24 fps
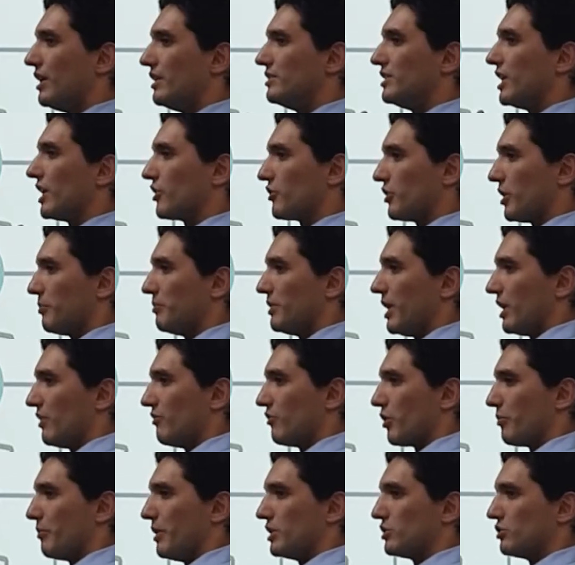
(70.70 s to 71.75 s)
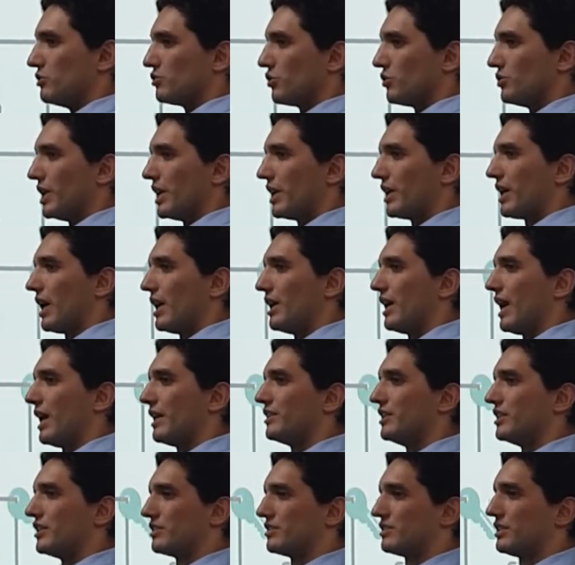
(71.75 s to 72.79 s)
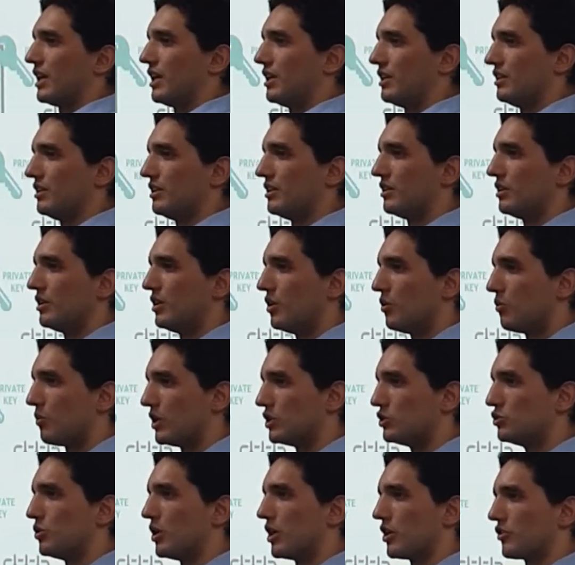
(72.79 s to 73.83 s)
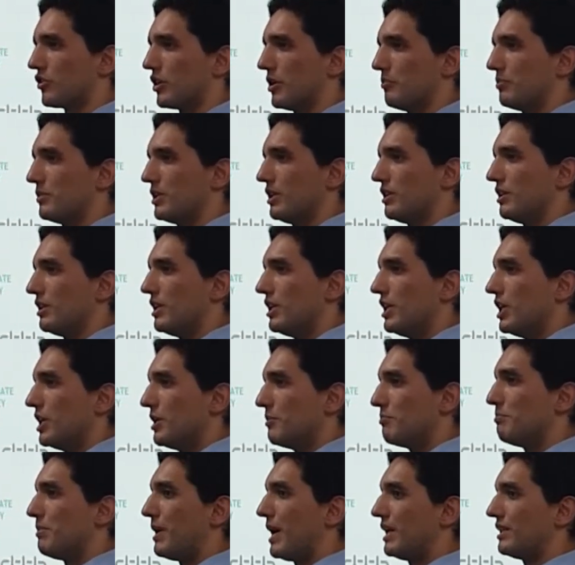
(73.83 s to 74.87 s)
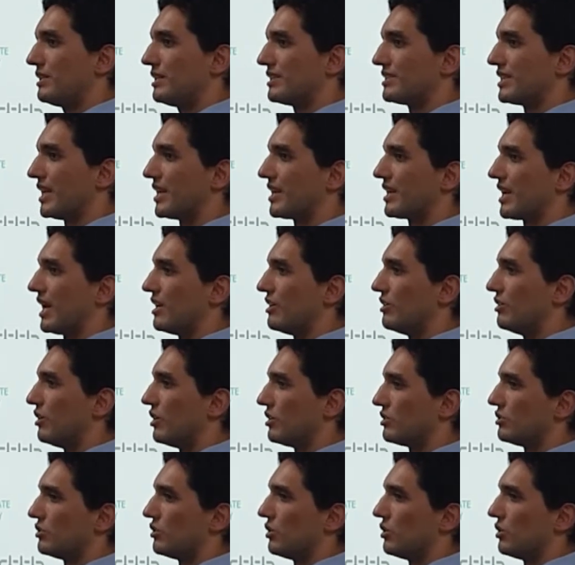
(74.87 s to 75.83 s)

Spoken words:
decrypt that information, so they can understand what you encrypted, but they cannot